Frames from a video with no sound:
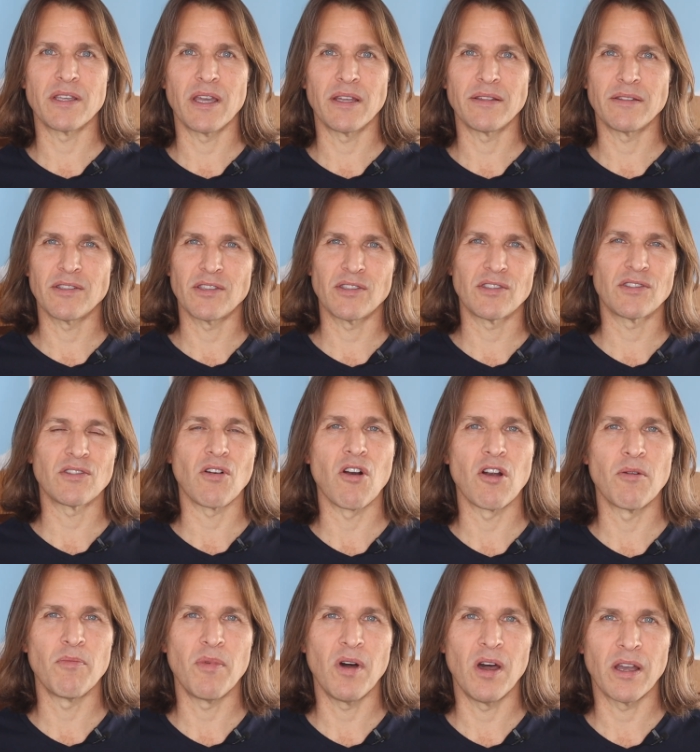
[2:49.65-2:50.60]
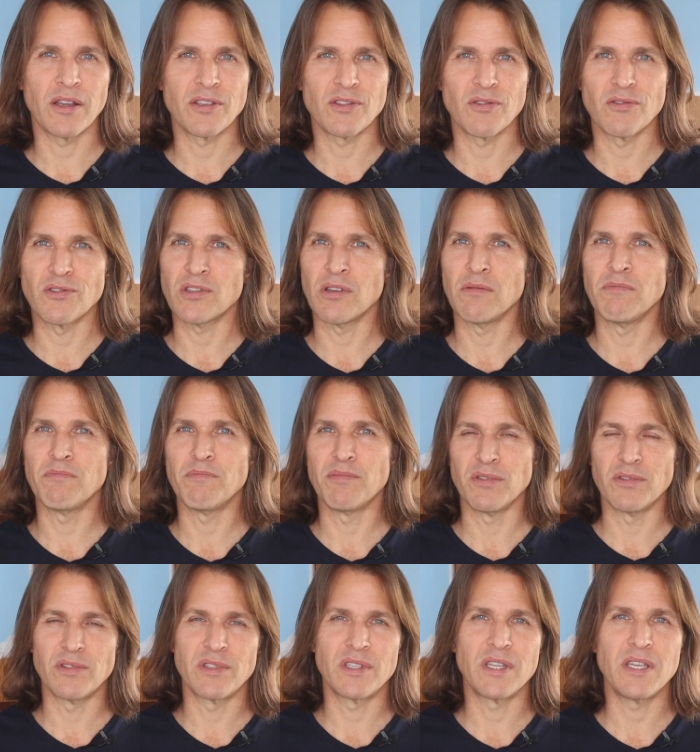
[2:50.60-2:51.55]
at Starbucks or some
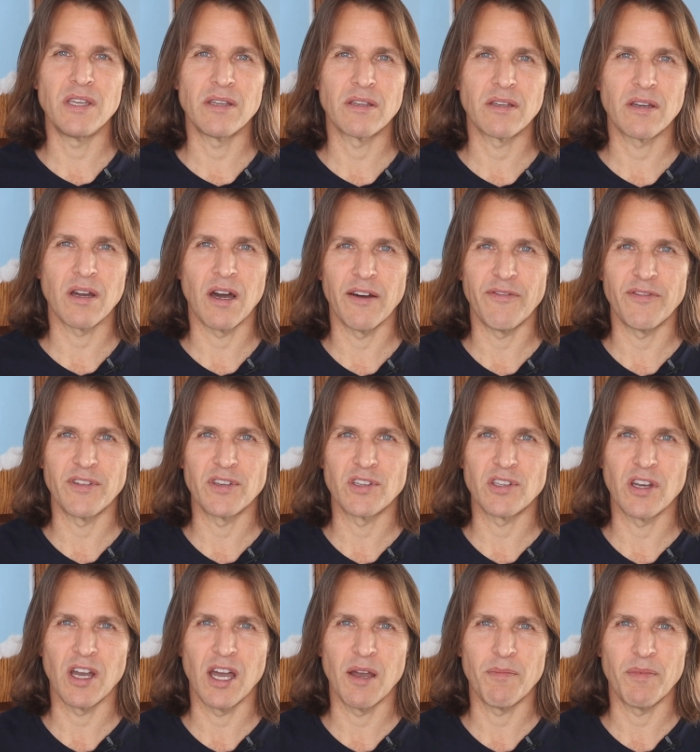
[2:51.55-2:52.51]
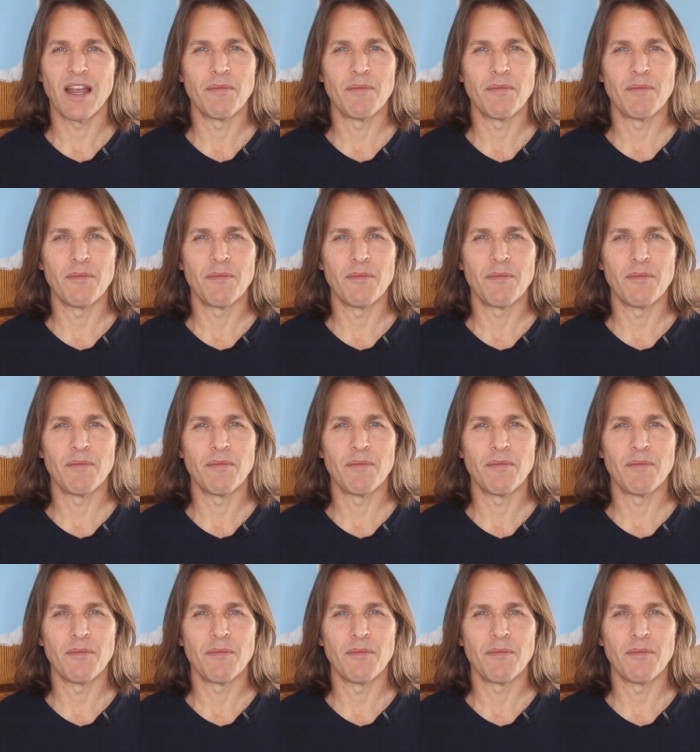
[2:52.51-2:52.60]
boutique coffee shop.